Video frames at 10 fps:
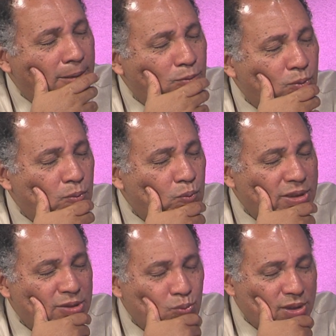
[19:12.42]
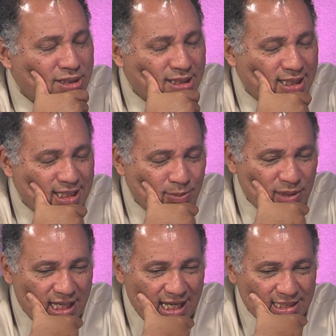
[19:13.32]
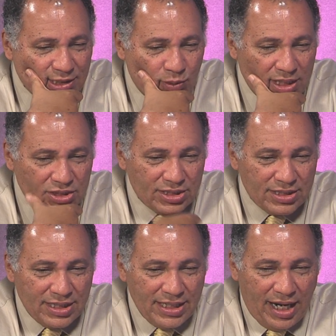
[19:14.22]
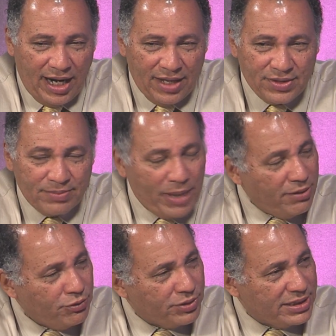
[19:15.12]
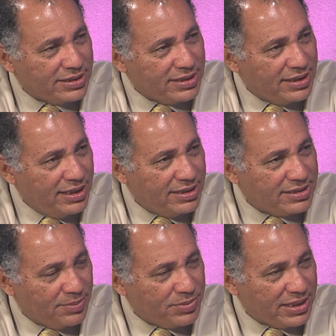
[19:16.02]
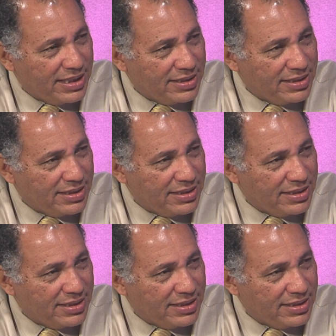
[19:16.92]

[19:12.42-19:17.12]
Which leads me to ask the question, are there boundaries in something like